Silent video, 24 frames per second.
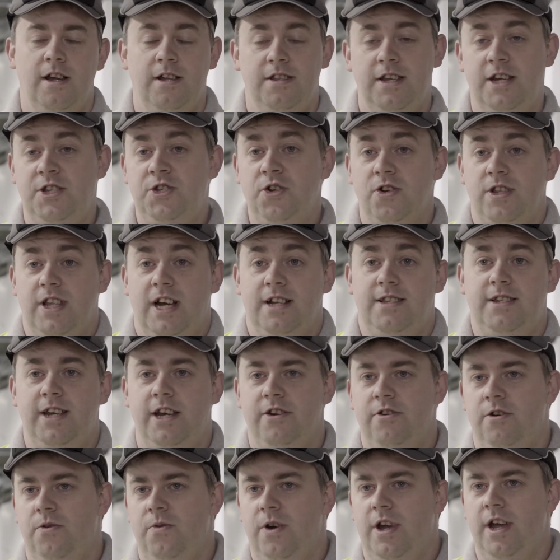They took that
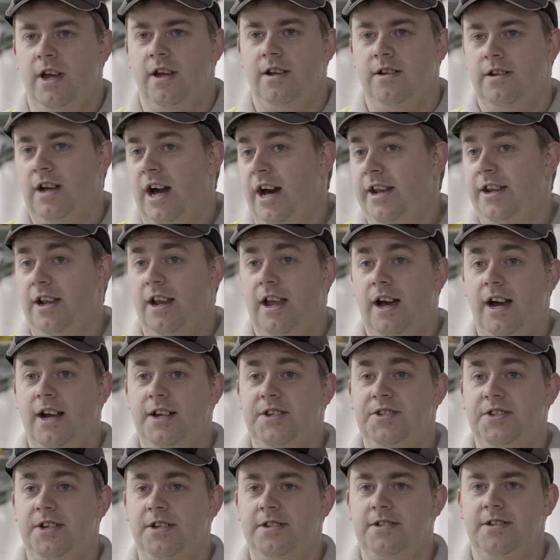data away,
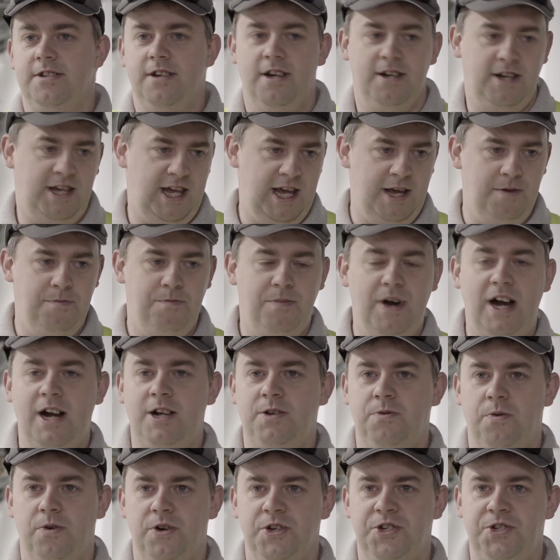analysed it, and came back
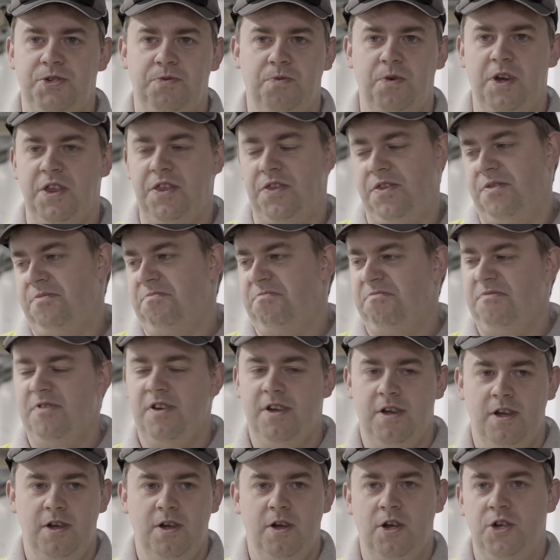to us with
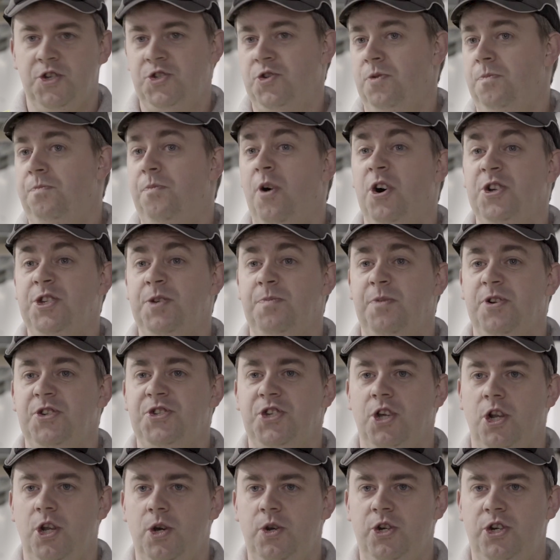some possible
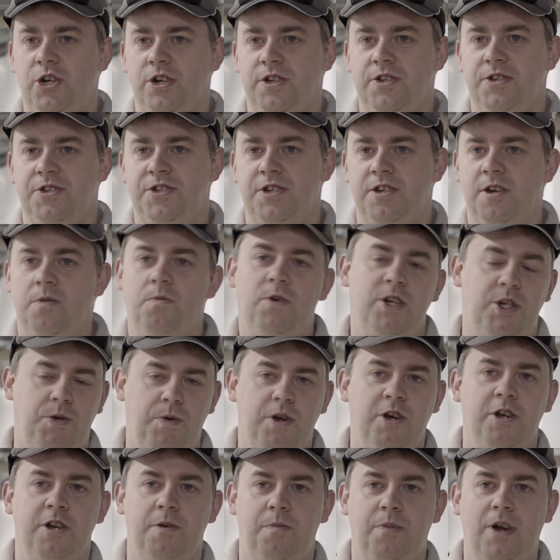solutions in which we
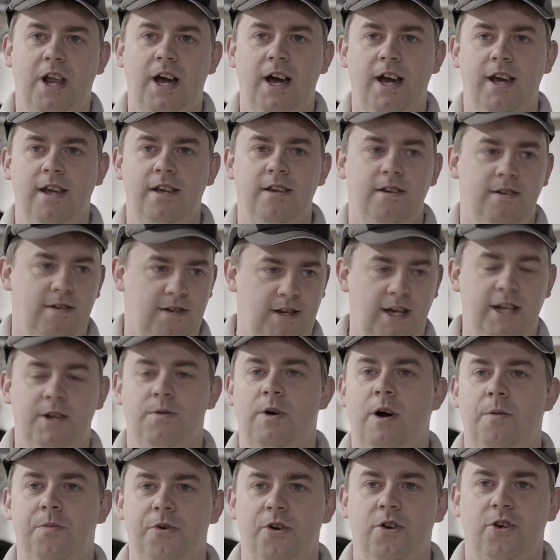could apply into
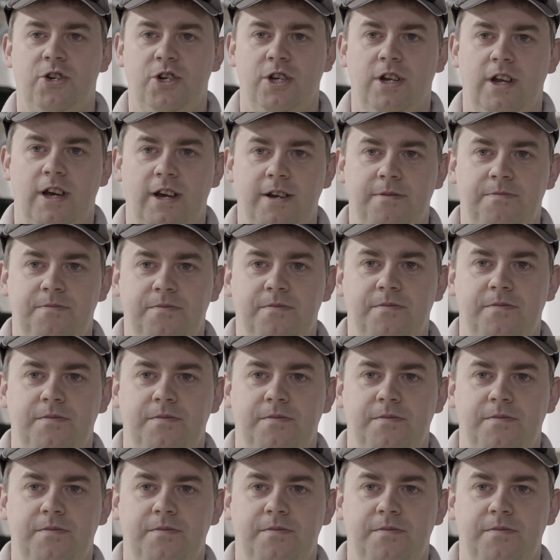our production line.